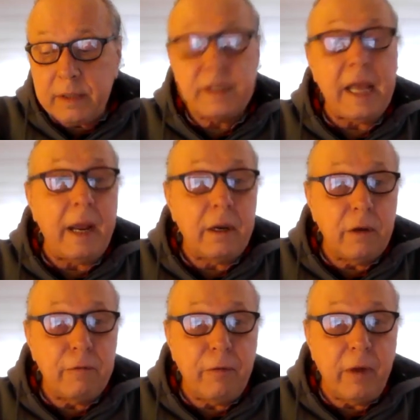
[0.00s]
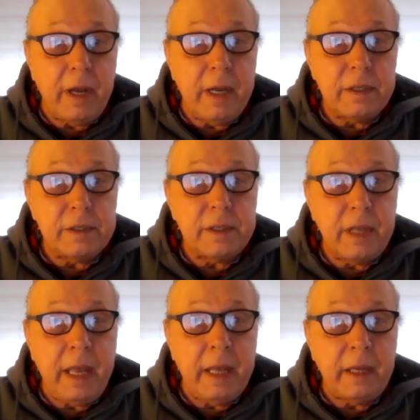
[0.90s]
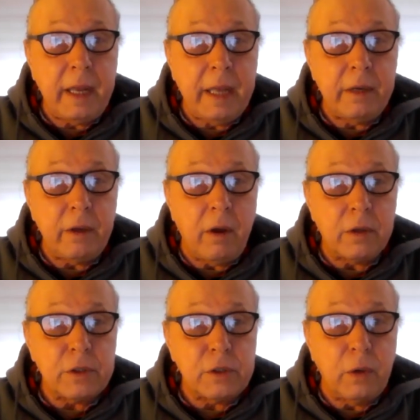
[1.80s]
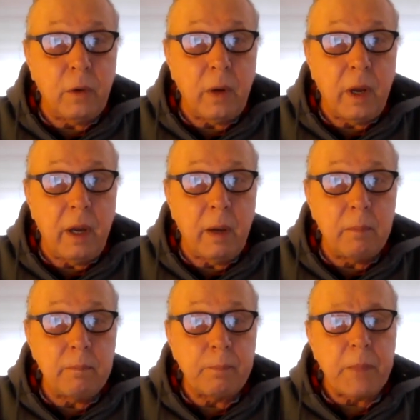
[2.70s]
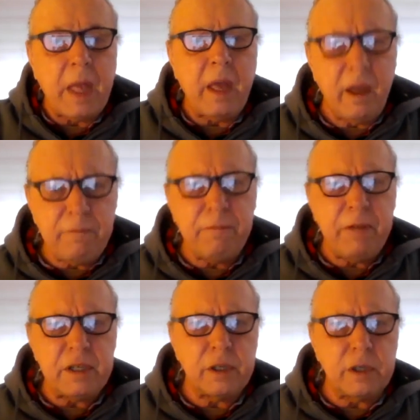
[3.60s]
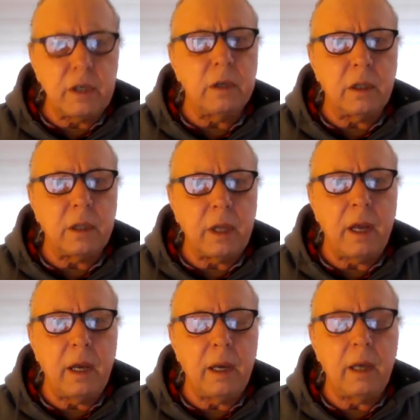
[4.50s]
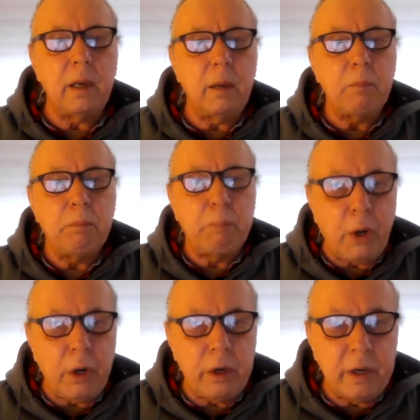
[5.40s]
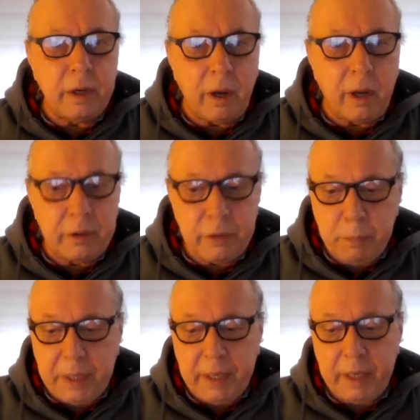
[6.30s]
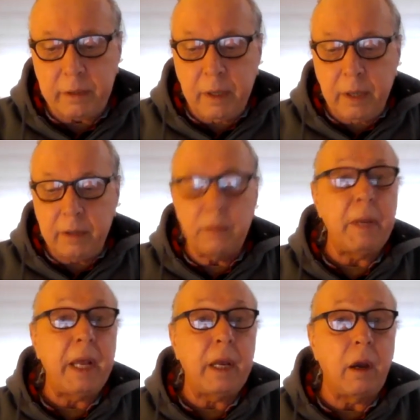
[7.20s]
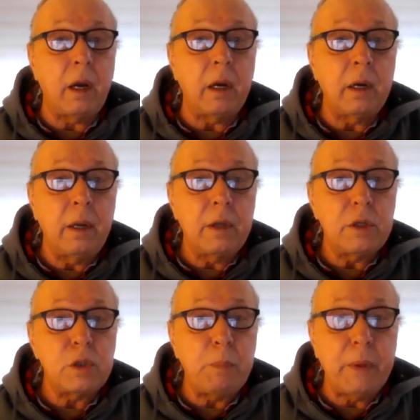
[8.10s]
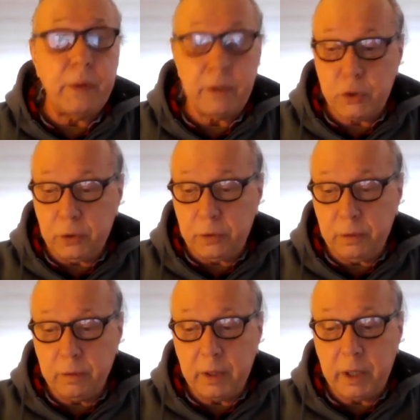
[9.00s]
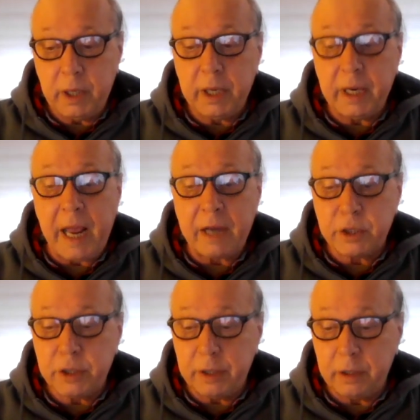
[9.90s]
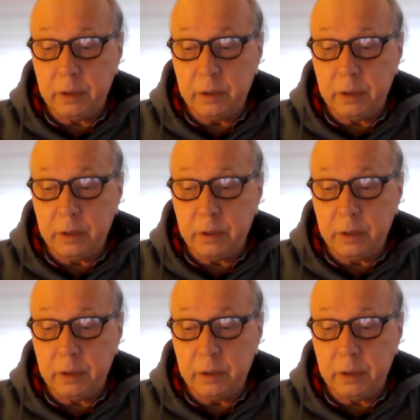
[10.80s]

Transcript: sacrifice and also a physical burden on the being to make our spiritual connection.